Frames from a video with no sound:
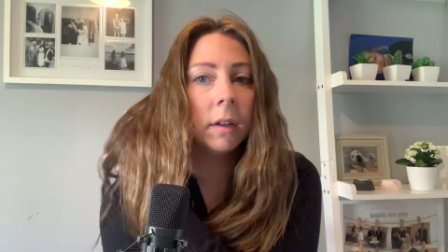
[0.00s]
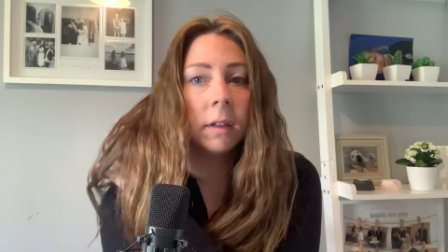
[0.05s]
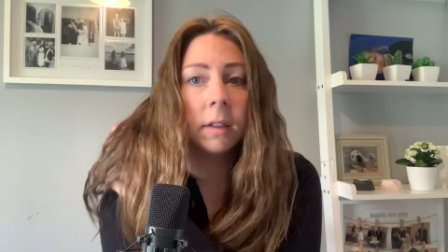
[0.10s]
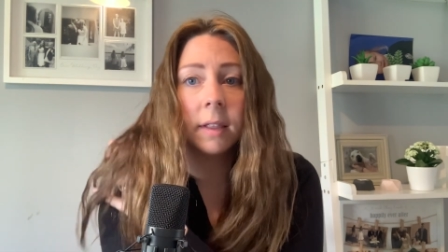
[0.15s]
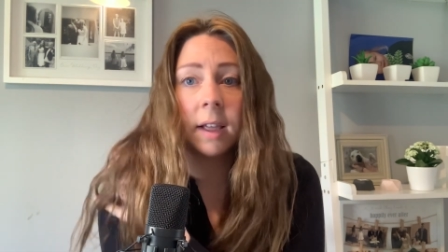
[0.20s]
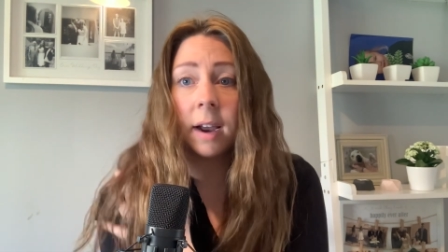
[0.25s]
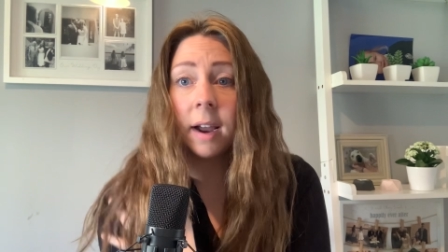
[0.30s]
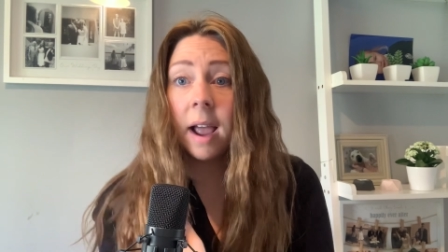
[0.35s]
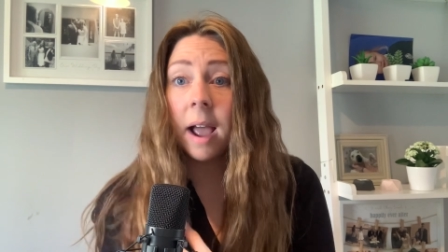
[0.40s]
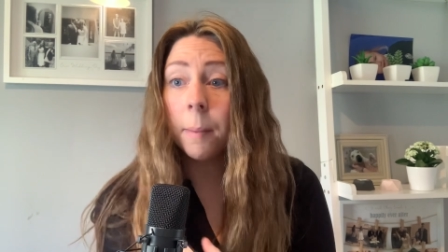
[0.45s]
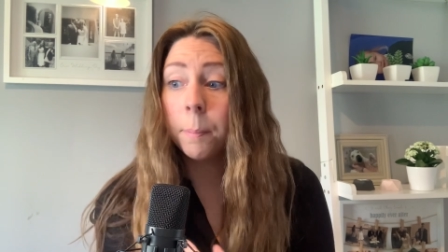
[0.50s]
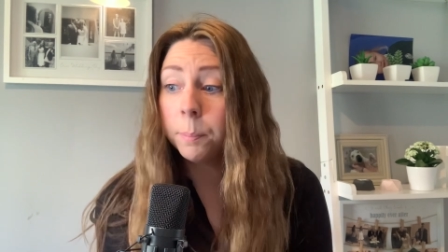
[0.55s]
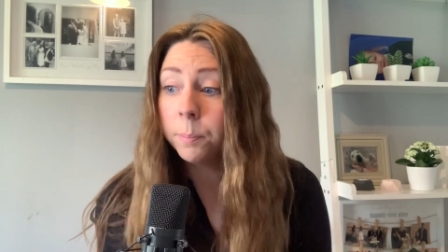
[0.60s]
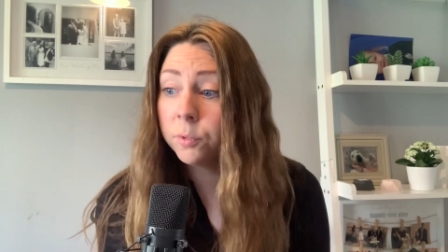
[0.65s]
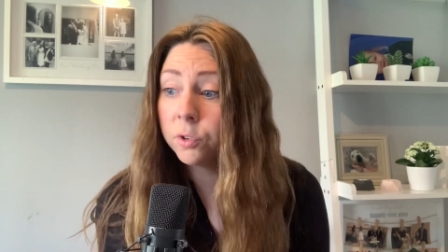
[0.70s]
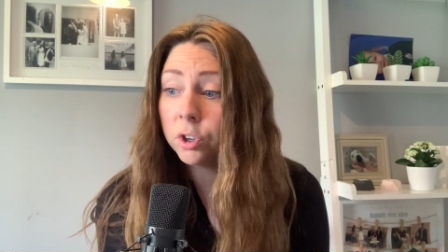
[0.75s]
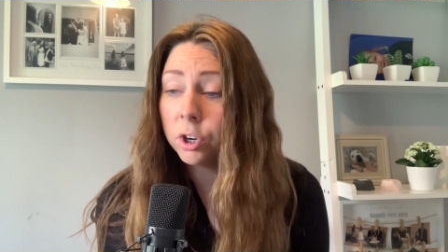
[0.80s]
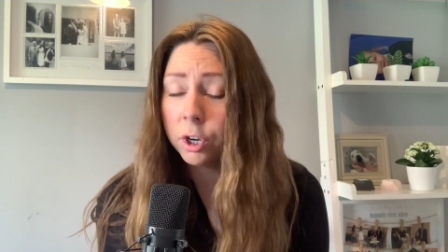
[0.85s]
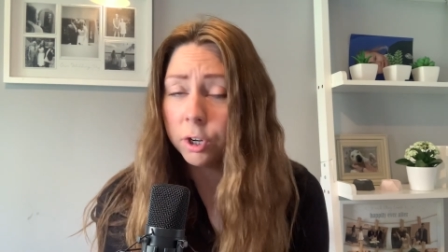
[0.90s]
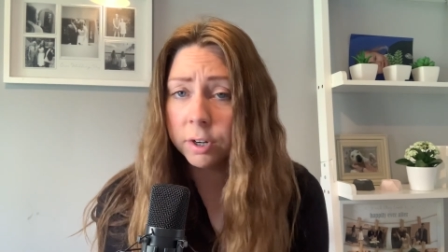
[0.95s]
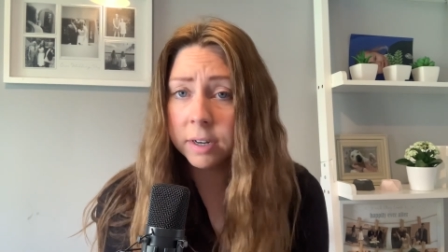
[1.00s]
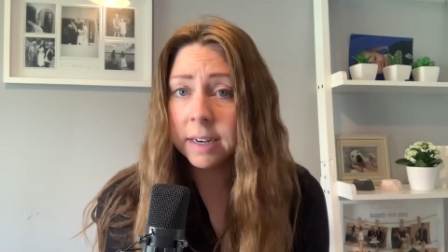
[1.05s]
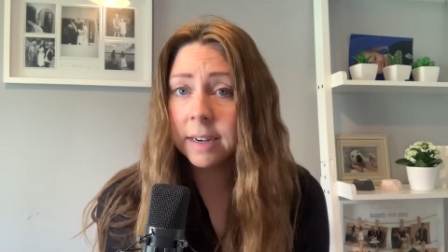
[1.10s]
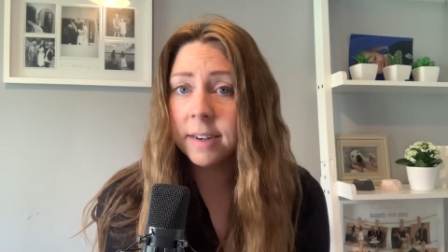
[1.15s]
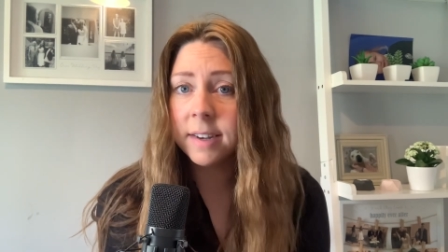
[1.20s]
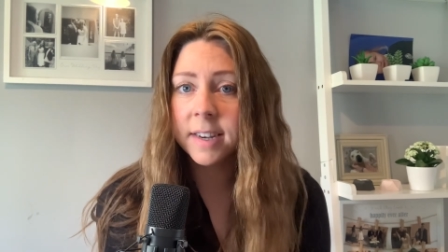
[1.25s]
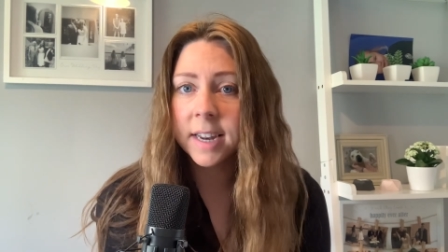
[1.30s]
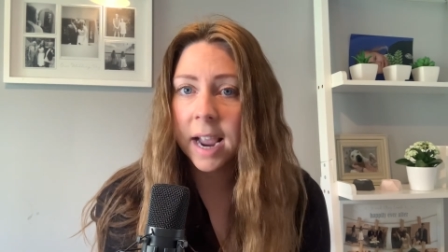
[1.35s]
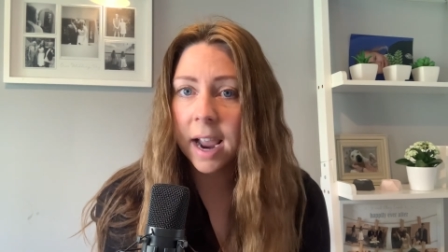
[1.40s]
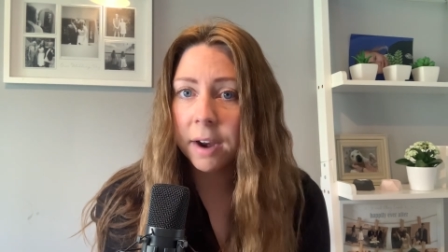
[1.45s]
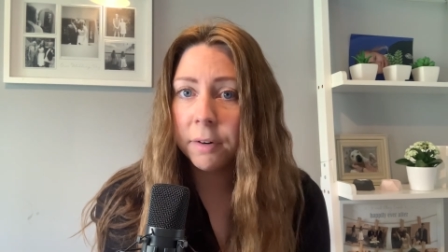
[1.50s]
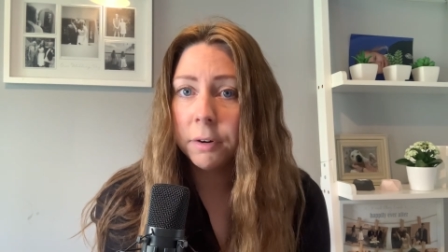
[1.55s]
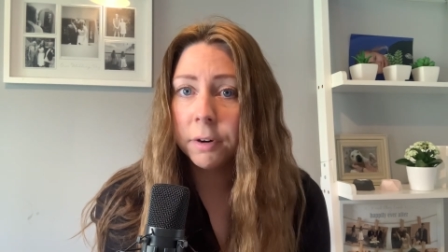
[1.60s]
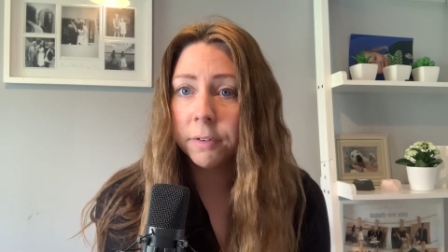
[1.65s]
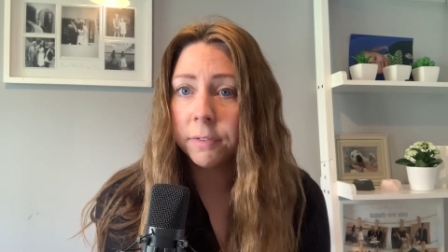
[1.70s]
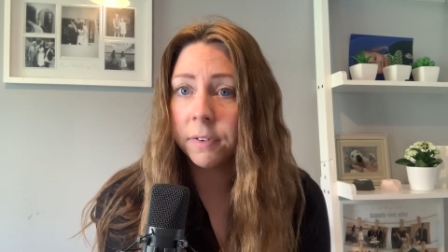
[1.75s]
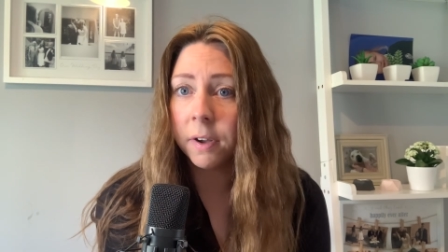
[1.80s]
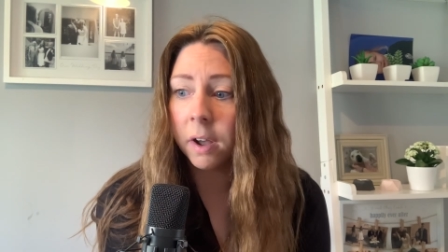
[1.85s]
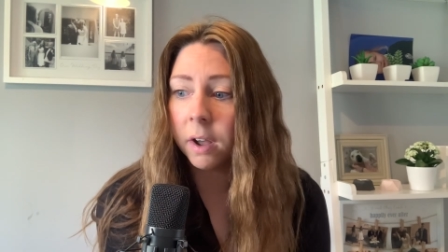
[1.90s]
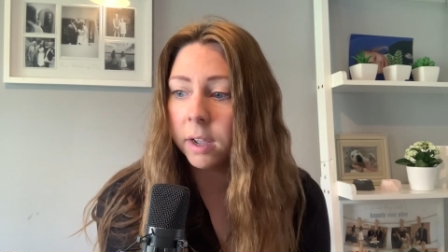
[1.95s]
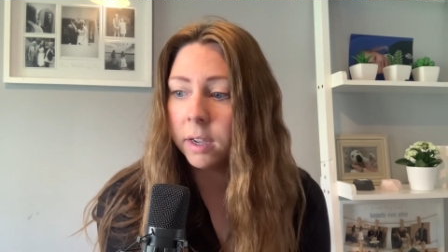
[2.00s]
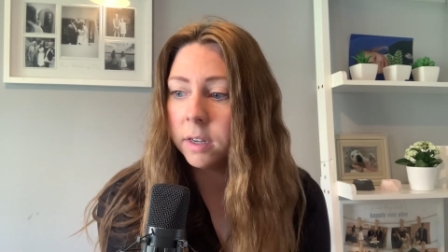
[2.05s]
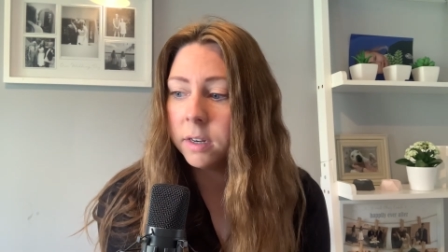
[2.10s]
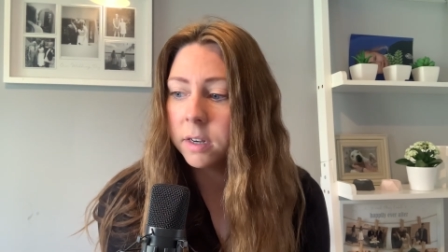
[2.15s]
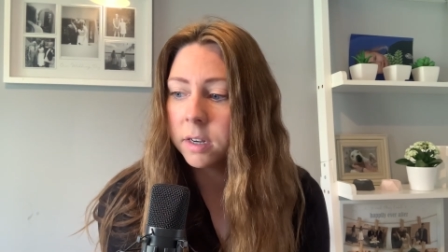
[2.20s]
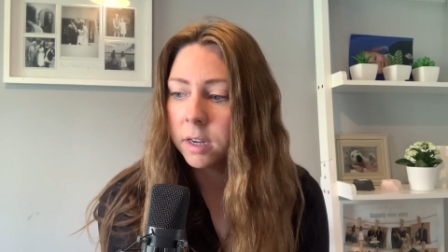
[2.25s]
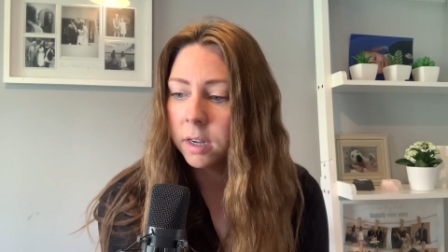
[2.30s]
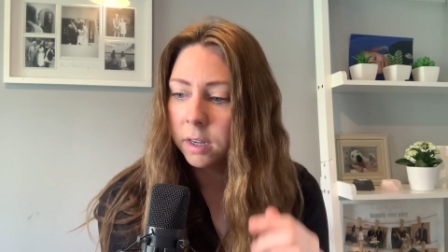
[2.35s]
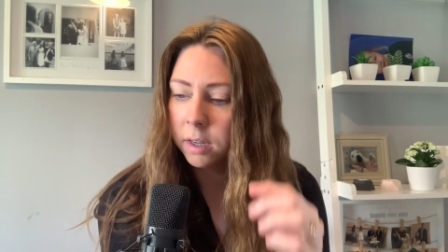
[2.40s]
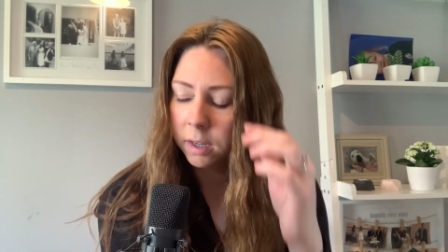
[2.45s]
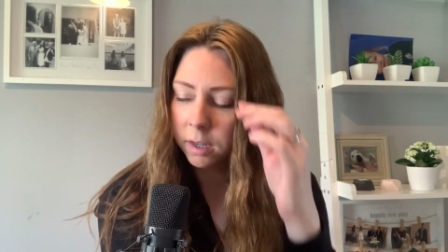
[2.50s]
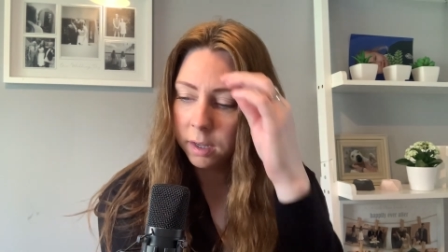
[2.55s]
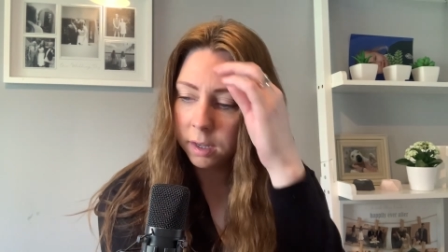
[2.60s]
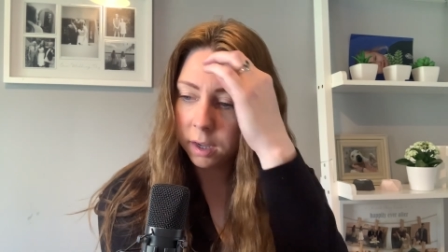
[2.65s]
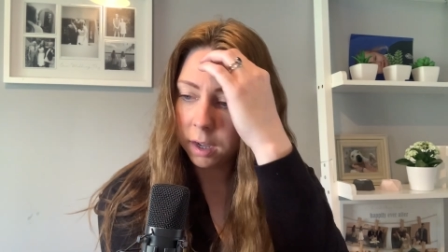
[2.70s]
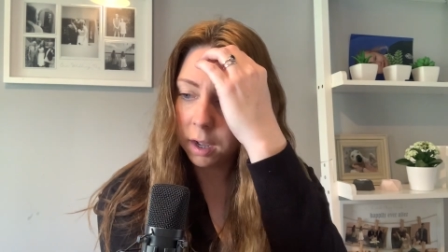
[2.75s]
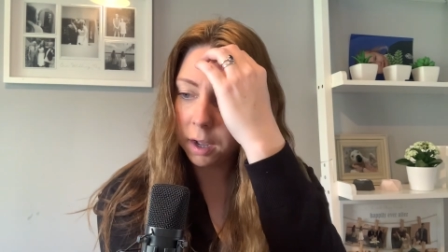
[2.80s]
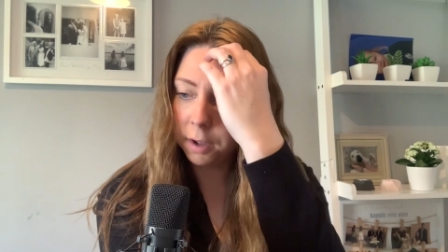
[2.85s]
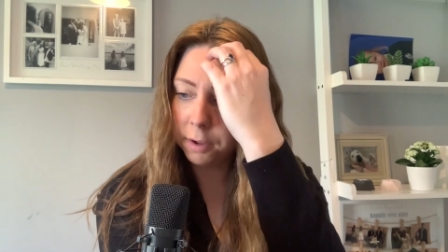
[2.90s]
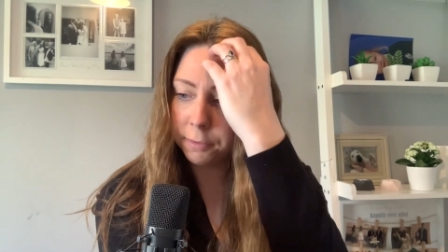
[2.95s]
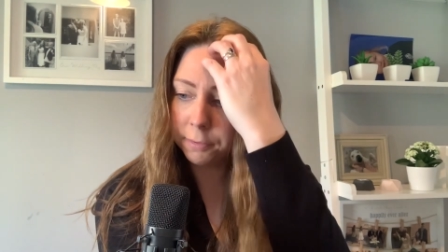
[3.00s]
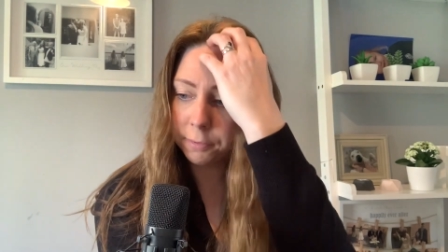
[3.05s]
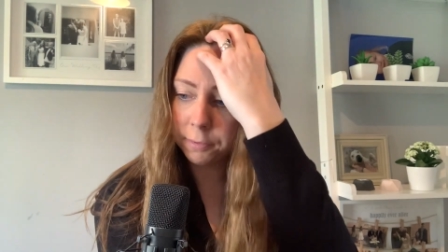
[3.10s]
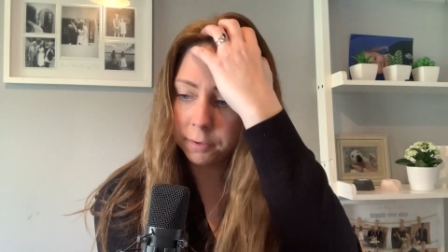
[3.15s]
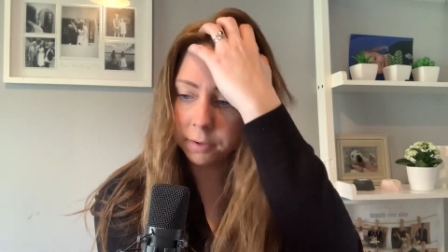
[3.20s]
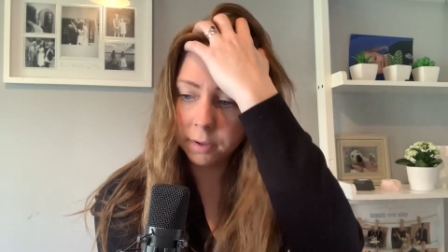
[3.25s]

they're absolutely terrified of